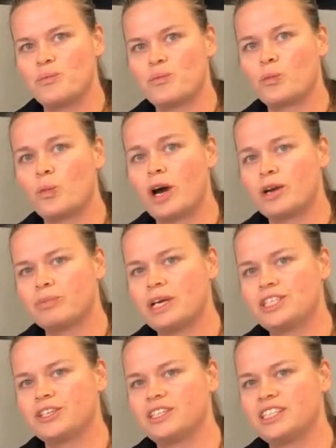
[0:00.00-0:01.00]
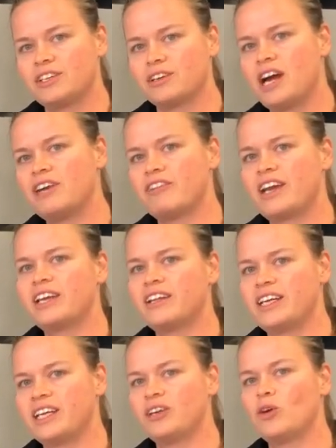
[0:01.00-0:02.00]
water pressure is either
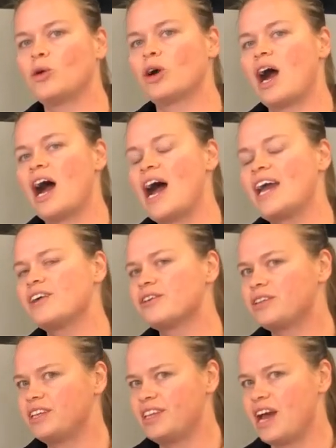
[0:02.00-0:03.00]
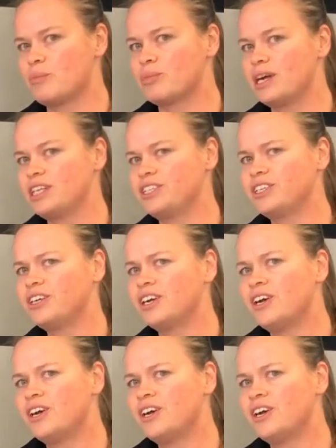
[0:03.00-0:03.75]
unregulated or higher than that pressure.